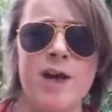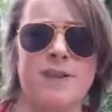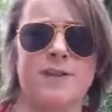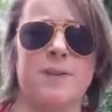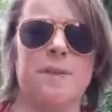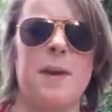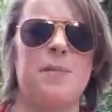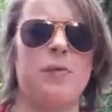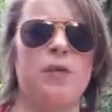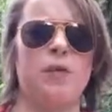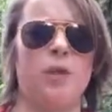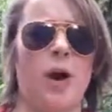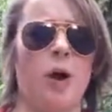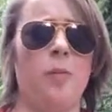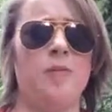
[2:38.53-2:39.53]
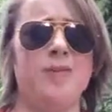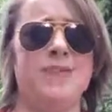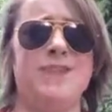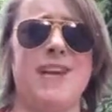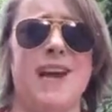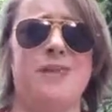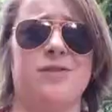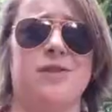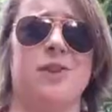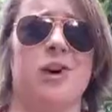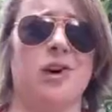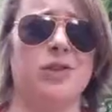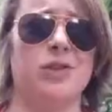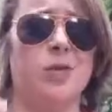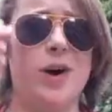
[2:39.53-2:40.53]
is the people you help and save
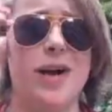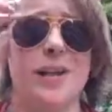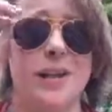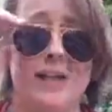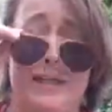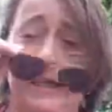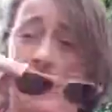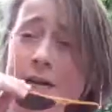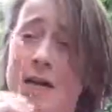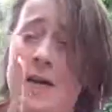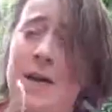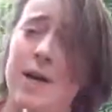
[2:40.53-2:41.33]
along the way. Like,